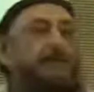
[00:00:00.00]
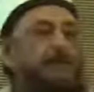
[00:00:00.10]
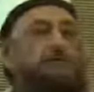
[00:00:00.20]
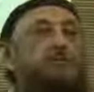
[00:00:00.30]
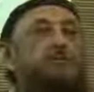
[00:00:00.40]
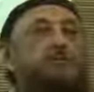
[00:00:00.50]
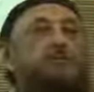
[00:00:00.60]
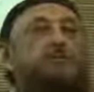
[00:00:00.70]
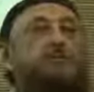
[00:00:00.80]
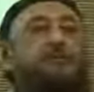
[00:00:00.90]
And that
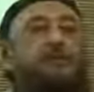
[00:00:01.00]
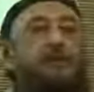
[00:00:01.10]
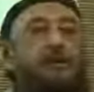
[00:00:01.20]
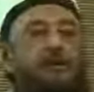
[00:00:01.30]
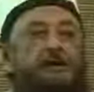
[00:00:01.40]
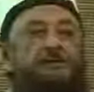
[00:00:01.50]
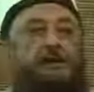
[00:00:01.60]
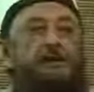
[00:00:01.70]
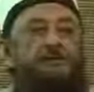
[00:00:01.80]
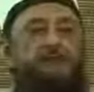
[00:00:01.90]
Jewish-Christian
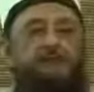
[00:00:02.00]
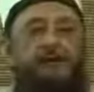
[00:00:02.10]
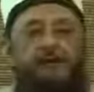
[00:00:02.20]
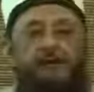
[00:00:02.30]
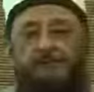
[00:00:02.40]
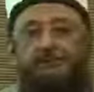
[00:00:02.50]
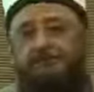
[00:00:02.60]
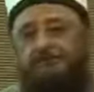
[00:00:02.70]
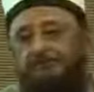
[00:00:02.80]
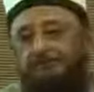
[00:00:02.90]
alliance gave us
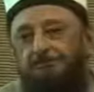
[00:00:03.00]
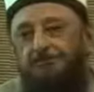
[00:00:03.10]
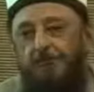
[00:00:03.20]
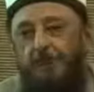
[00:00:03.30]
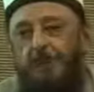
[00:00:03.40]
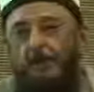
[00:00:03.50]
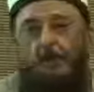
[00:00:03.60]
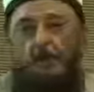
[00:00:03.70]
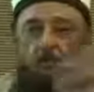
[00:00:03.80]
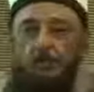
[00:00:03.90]
Zionism.
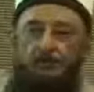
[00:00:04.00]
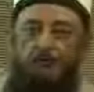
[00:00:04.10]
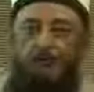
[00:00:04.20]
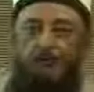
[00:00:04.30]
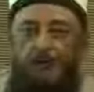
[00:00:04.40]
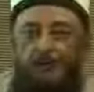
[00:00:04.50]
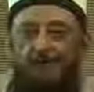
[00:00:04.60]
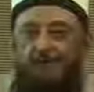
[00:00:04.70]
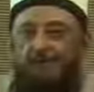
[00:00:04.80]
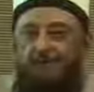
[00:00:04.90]
Christian
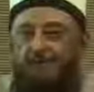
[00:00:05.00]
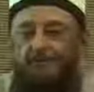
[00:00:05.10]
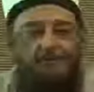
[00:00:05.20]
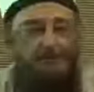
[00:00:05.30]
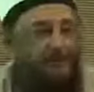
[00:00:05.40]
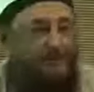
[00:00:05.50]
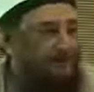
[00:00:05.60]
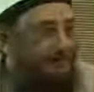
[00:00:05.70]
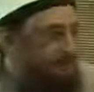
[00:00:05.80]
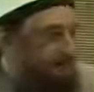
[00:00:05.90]
Zionists and
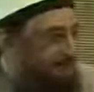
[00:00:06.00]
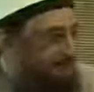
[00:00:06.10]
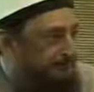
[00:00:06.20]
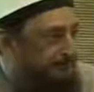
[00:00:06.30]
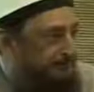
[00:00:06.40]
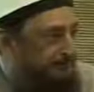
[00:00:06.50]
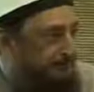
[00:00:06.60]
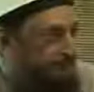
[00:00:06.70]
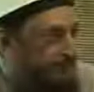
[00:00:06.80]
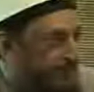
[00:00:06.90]
Jewish Zionists.
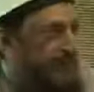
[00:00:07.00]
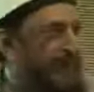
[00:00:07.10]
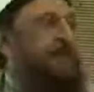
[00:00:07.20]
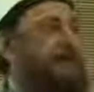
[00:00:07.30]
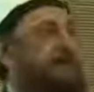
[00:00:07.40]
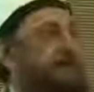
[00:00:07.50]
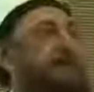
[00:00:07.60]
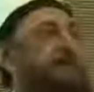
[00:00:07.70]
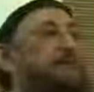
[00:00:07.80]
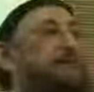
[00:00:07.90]

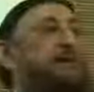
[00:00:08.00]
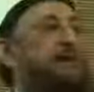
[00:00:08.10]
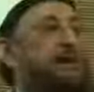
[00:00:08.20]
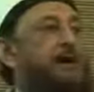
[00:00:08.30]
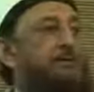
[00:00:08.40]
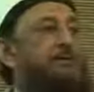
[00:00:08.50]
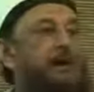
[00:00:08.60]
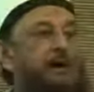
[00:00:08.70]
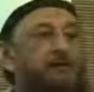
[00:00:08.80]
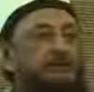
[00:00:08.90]
And the military
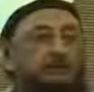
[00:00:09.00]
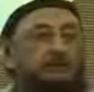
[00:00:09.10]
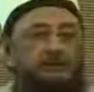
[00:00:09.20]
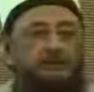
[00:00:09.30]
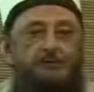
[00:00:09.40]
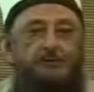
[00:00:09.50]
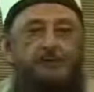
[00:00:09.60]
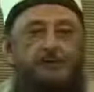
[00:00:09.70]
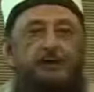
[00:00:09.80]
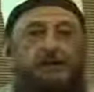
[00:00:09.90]
arm of that
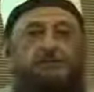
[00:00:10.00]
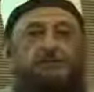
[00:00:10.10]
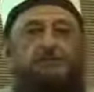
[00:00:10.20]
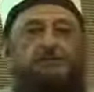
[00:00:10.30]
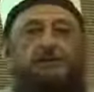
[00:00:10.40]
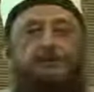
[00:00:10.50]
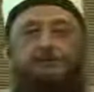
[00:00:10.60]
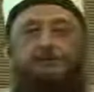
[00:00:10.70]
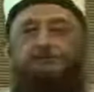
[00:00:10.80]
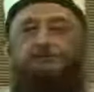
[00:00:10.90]
Christian-Jewish alliance is
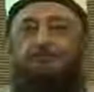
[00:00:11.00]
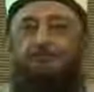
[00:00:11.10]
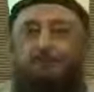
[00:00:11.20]
NATO.